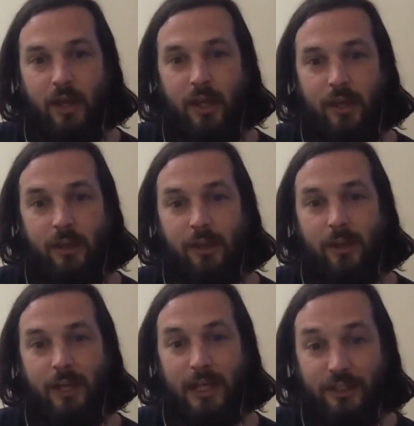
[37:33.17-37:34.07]

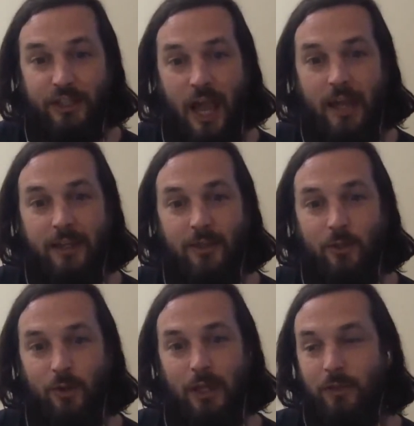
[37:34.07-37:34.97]
in China, you
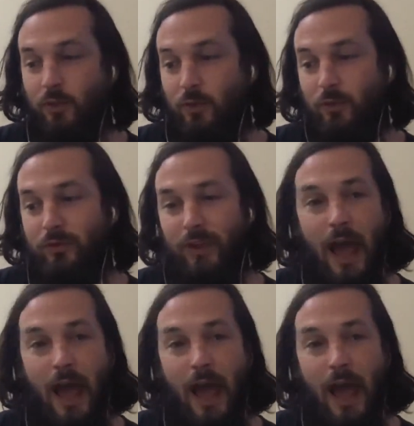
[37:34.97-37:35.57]
can use